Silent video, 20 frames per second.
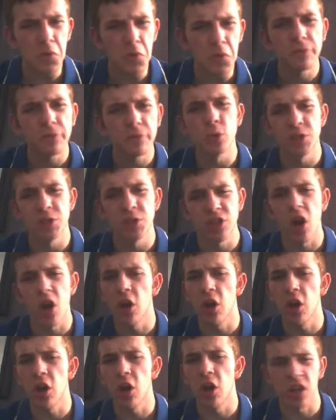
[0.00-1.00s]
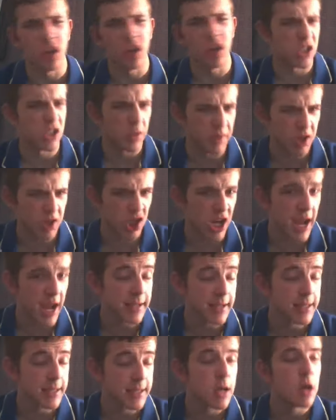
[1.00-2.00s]
for the Sternguard last time I
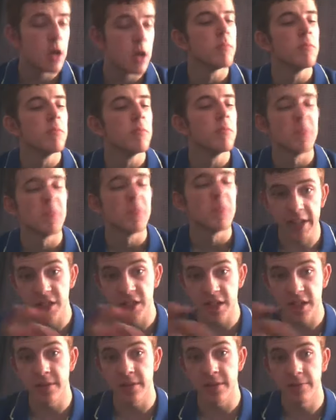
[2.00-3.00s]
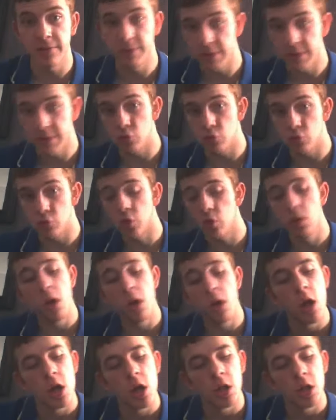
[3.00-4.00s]
checked, for each an individual model.
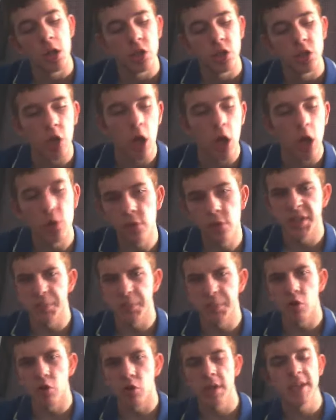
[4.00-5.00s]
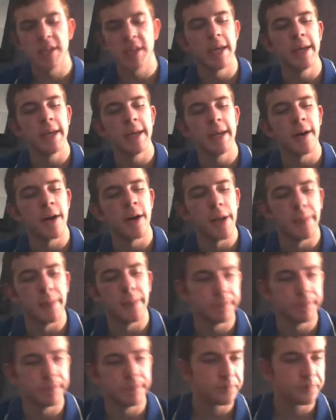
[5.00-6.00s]
So you obviously proxy.
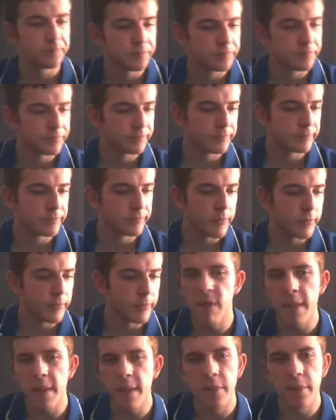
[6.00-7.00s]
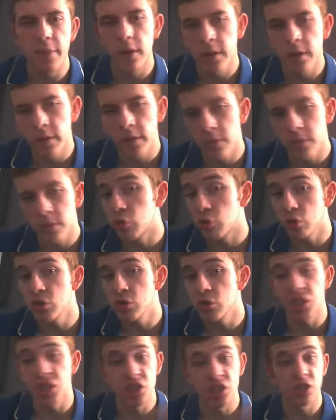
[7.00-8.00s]
Remember the
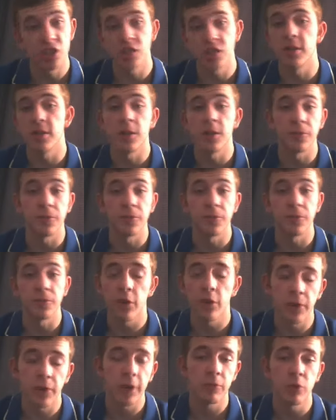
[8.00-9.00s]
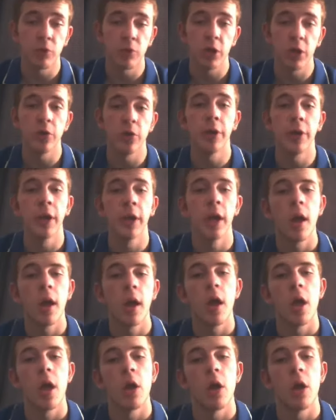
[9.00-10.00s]
rules. This is just the thing that I find really annoying.
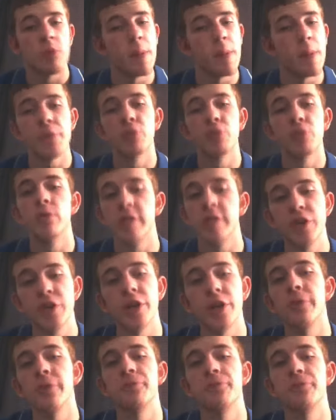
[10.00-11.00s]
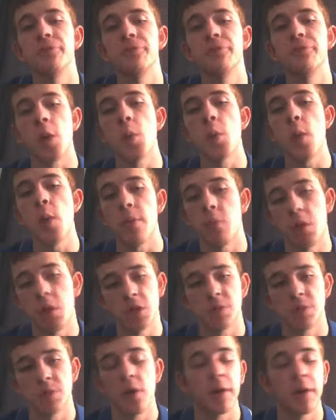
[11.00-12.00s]
Remember the rules that you can only fire a combi weapon
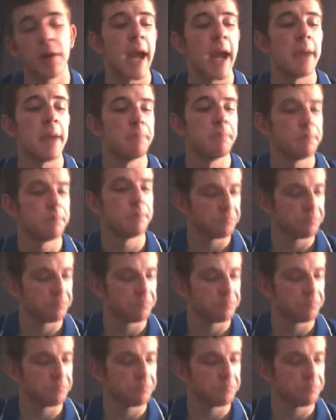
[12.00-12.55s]
once per game.